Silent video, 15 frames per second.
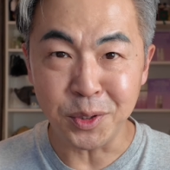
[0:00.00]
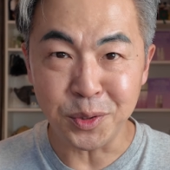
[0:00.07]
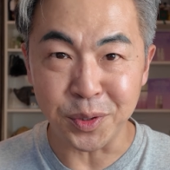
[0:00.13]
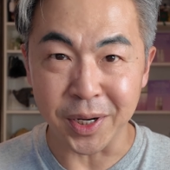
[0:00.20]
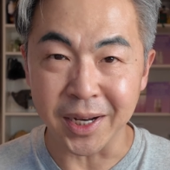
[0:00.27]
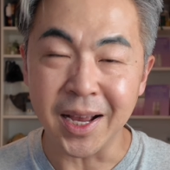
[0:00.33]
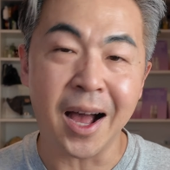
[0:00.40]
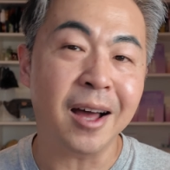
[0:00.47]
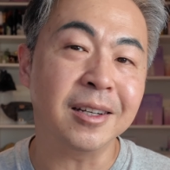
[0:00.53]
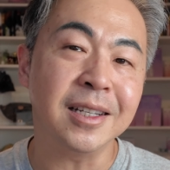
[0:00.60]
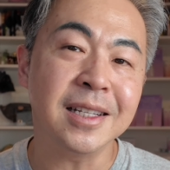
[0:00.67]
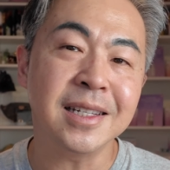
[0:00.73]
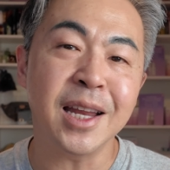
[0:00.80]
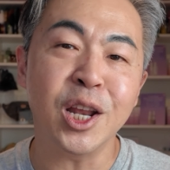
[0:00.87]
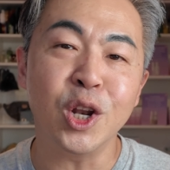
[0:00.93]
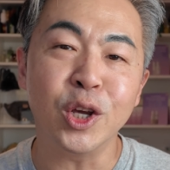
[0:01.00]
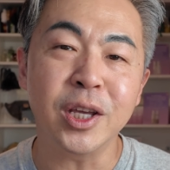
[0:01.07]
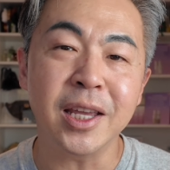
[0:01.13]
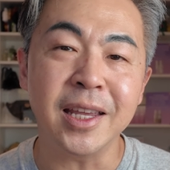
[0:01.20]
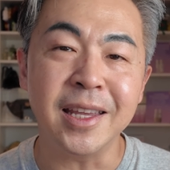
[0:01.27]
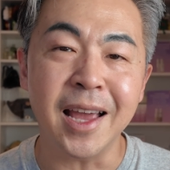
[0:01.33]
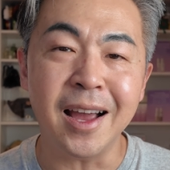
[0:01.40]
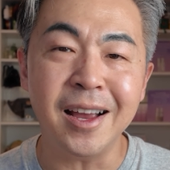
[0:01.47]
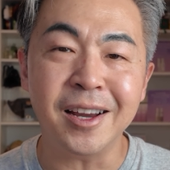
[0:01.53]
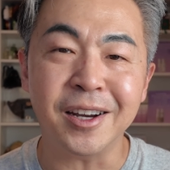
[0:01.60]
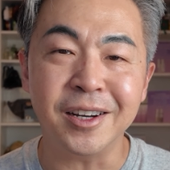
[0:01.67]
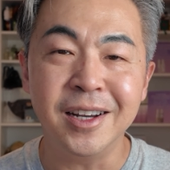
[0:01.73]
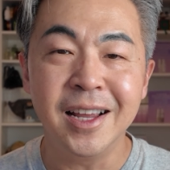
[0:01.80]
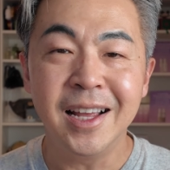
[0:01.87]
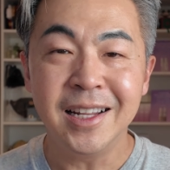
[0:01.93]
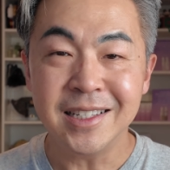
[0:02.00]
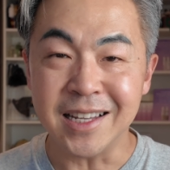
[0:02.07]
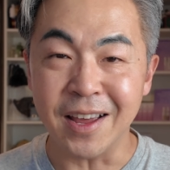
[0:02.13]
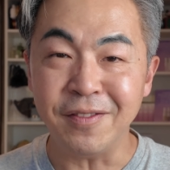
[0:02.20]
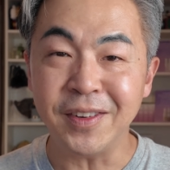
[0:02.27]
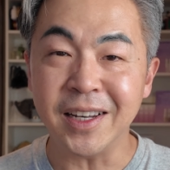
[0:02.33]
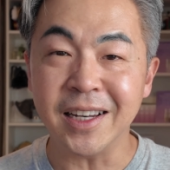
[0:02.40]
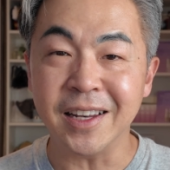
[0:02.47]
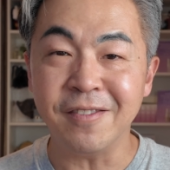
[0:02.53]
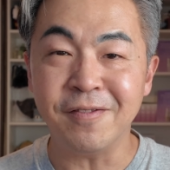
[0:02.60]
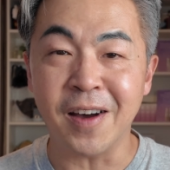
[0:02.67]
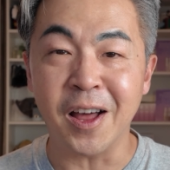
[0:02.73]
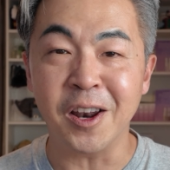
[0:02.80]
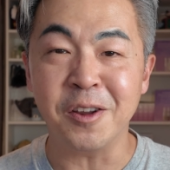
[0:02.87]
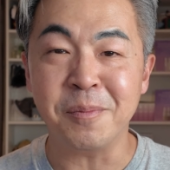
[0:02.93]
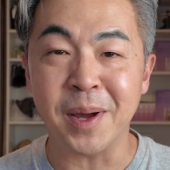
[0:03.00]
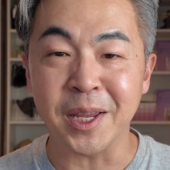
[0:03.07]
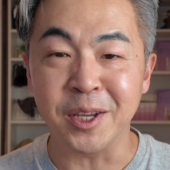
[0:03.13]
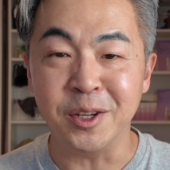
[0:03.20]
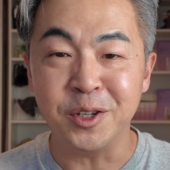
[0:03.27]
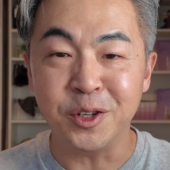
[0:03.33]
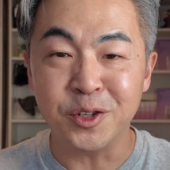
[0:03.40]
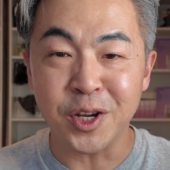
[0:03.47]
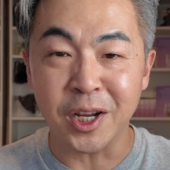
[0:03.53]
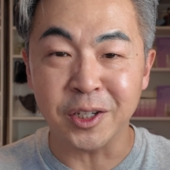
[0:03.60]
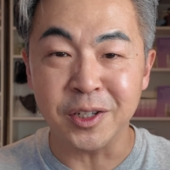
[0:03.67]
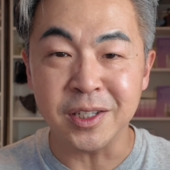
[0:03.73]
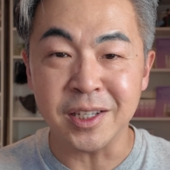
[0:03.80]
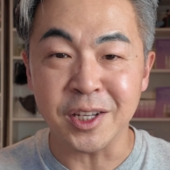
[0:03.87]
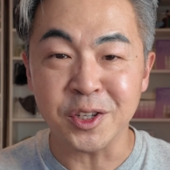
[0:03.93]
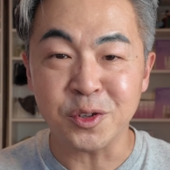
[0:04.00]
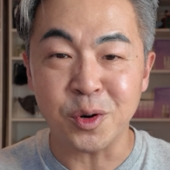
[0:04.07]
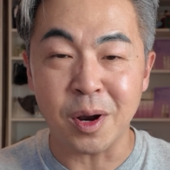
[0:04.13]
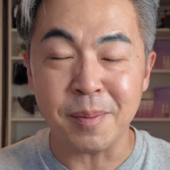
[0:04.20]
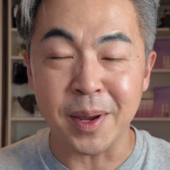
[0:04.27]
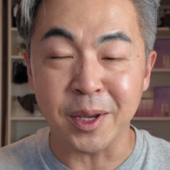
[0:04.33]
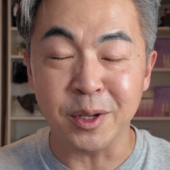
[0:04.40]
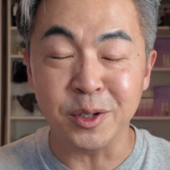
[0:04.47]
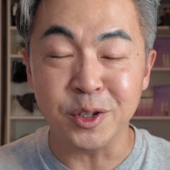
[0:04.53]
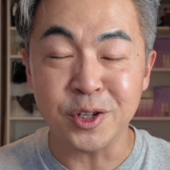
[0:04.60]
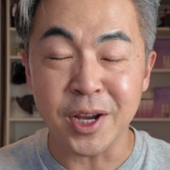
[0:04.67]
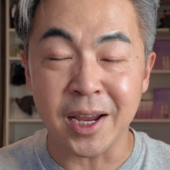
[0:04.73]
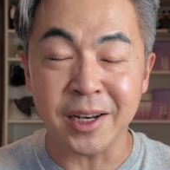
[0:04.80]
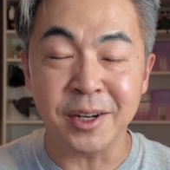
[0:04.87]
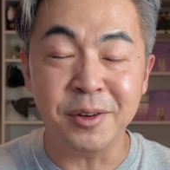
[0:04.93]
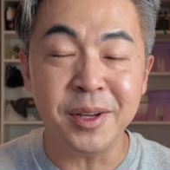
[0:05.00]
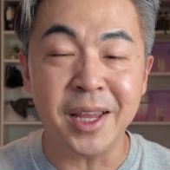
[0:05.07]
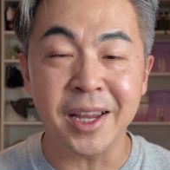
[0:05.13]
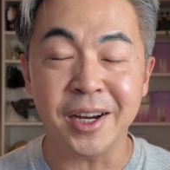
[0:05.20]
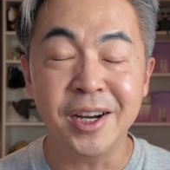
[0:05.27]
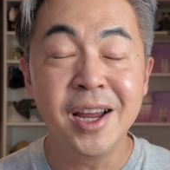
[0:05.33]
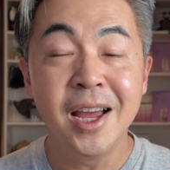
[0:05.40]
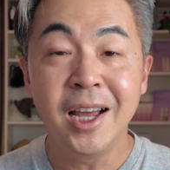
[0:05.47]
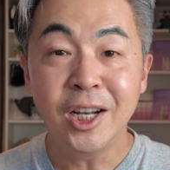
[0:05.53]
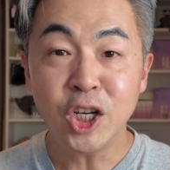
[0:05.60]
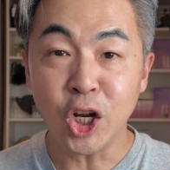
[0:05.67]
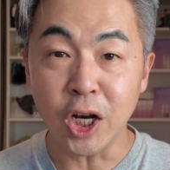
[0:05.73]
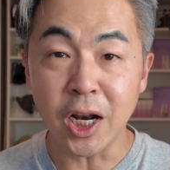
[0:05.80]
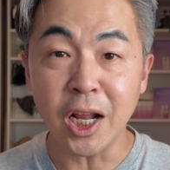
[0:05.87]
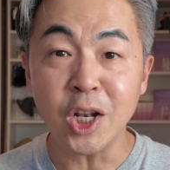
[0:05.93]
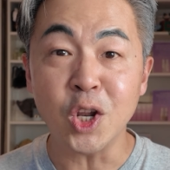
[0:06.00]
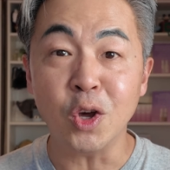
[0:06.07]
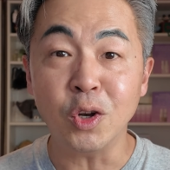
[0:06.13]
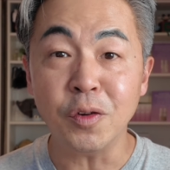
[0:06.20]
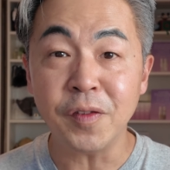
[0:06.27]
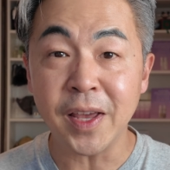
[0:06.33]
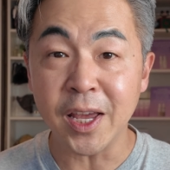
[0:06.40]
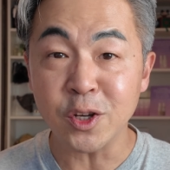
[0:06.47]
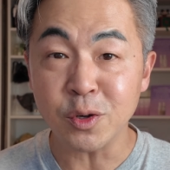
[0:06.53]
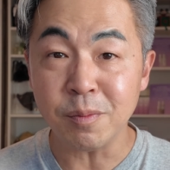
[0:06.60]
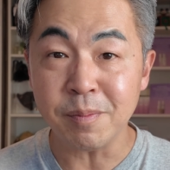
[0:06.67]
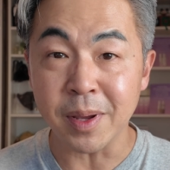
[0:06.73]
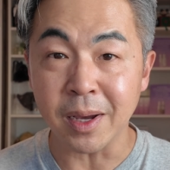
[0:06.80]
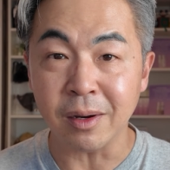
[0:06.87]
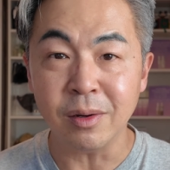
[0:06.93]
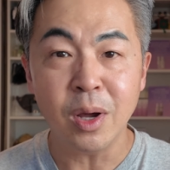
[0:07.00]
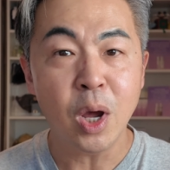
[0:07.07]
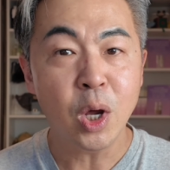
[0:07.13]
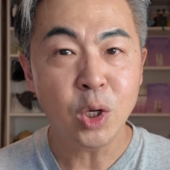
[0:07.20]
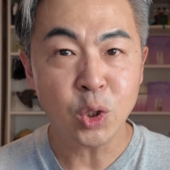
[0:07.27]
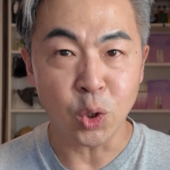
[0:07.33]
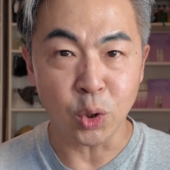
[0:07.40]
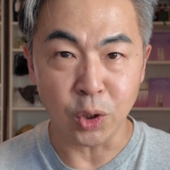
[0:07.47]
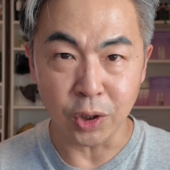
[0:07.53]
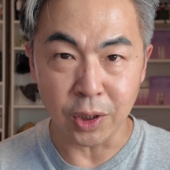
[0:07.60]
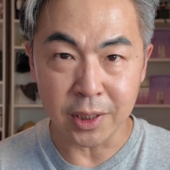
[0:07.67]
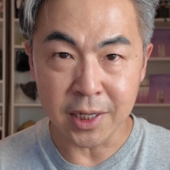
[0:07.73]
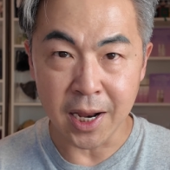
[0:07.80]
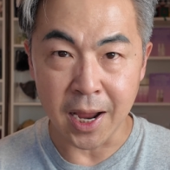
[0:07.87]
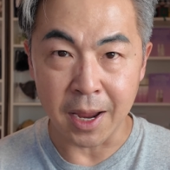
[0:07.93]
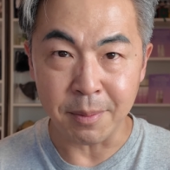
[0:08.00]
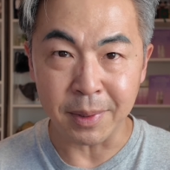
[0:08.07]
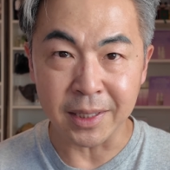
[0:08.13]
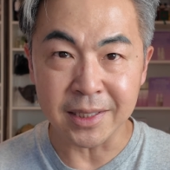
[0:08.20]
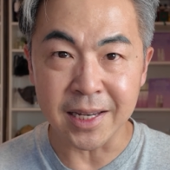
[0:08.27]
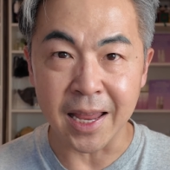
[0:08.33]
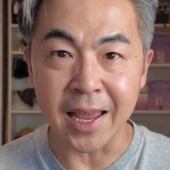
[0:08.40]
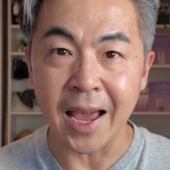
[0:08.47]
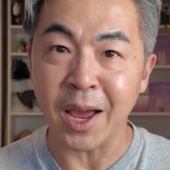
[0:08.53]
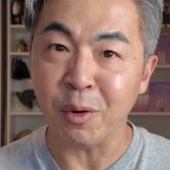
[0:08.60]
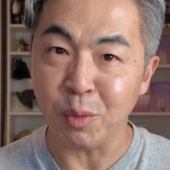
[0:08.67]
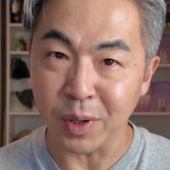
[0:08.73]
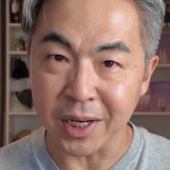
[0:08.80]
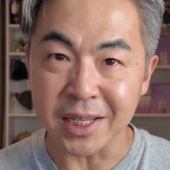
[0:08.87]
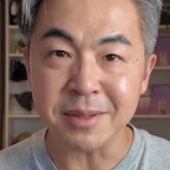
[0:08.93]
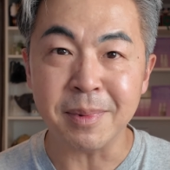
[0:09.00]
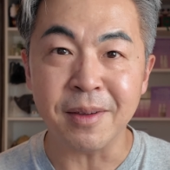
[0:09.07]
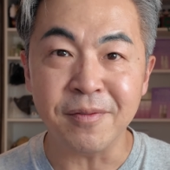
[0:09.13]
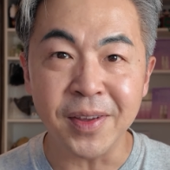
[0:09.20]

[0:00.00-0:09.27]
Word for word: and trick how to stay looking younger, definitely follow my YouTube channel, subscribe my YouTube channel here, turn on notification bell so know the time and day I release my